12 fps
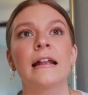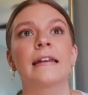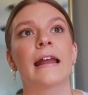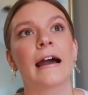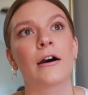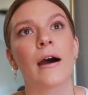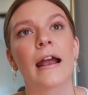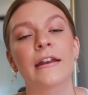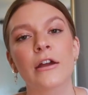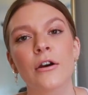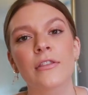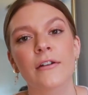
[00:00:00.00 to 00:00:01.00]
Now, I
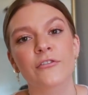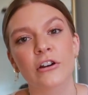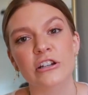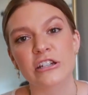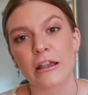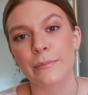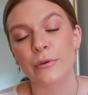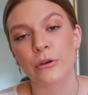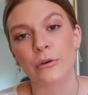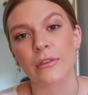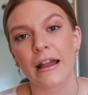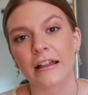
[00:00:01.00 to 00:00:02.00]
know that for a
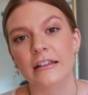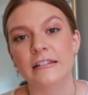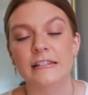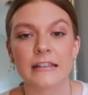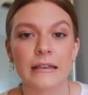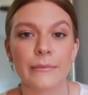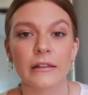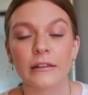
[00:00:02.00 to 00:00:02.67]
shampoo that could seem